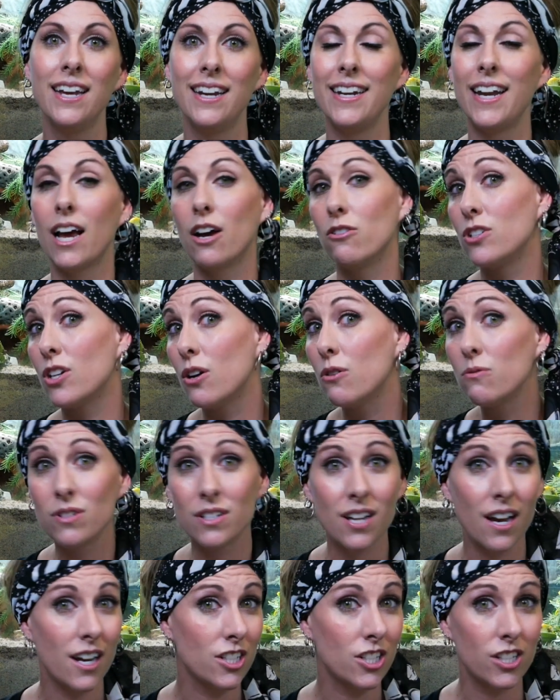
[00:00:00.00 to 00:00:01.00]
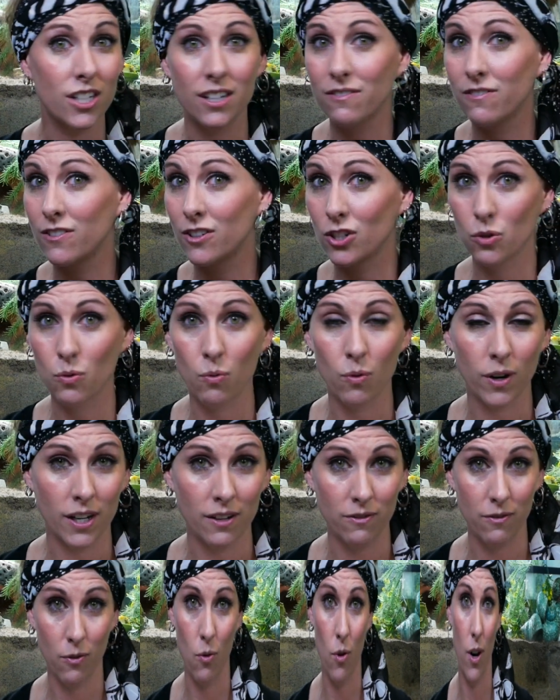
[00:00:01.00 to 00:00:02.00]
Now don't touch it for
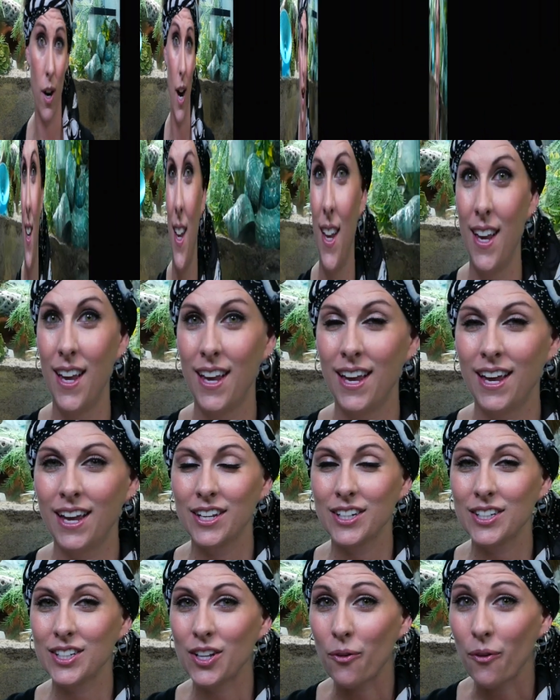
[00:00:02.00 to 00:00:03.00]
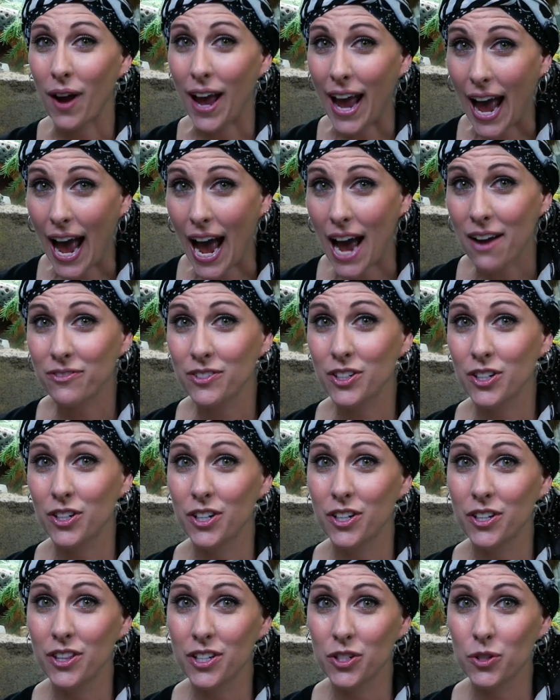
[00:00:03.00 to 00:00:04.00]
24 hours. So
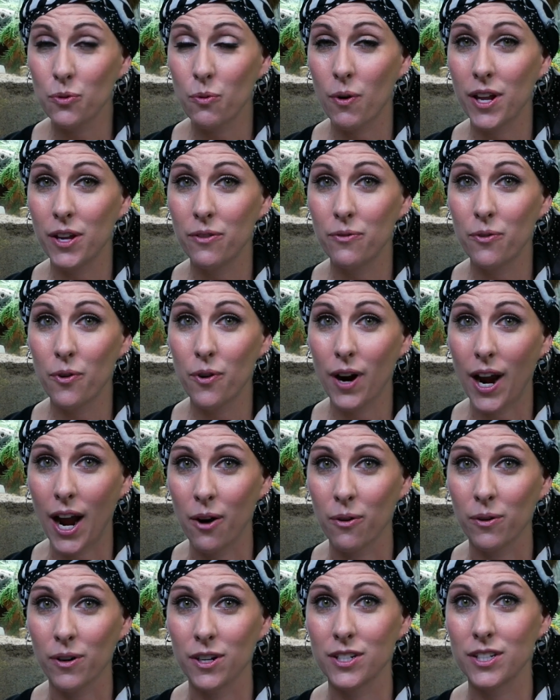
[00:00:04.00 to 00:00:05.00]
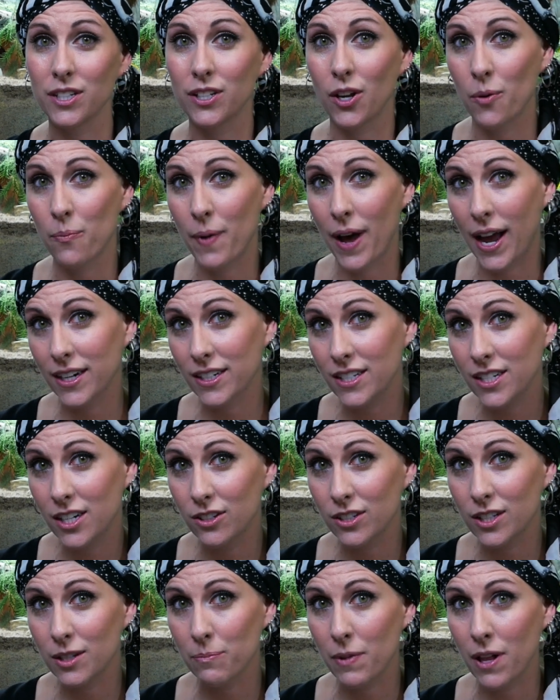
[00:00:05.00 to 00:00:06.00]
after the 24 hours, go back to
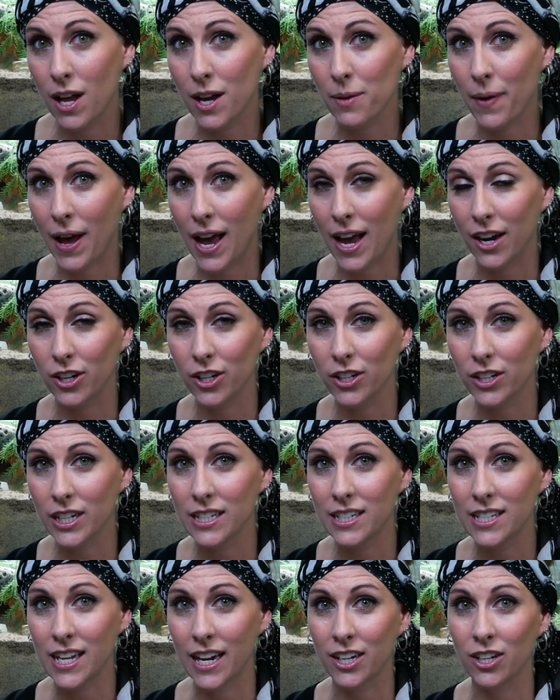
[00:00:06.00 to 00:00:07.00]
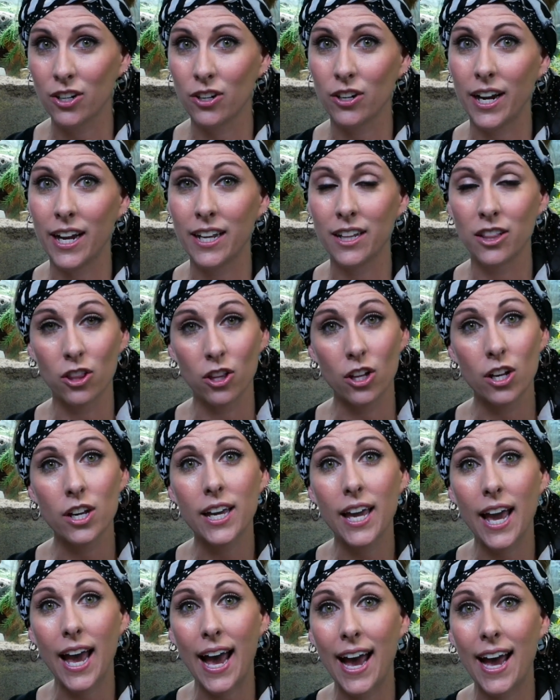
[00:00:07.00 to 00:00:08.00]
your Ziploc bag or your container and
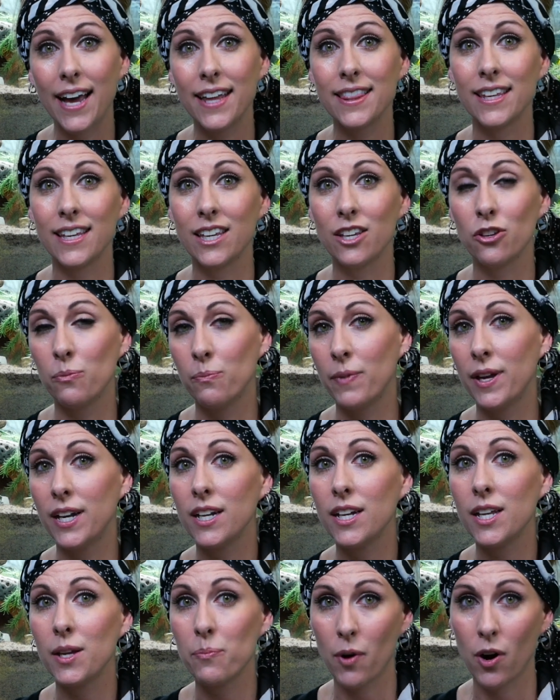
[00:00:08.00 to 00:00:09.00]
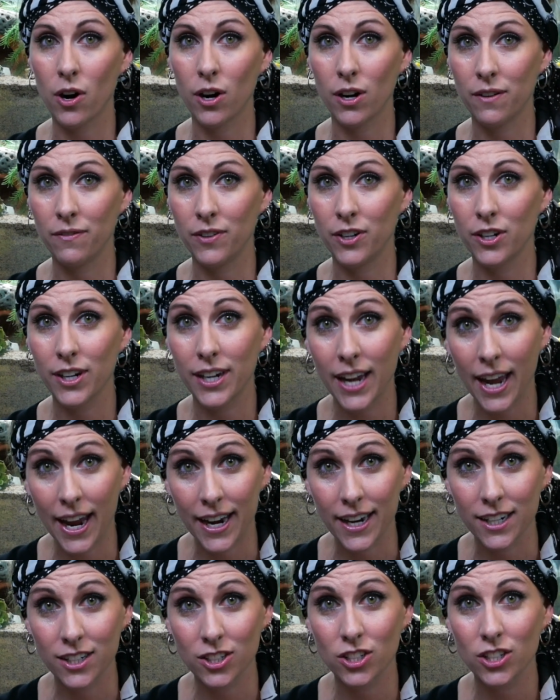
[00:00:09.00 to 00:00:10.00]
look at the humidity part of your
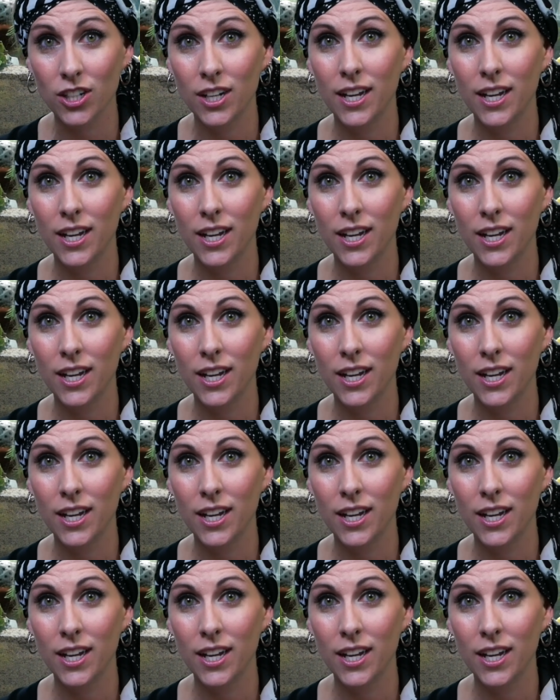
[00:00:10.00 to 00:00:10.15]
gauge.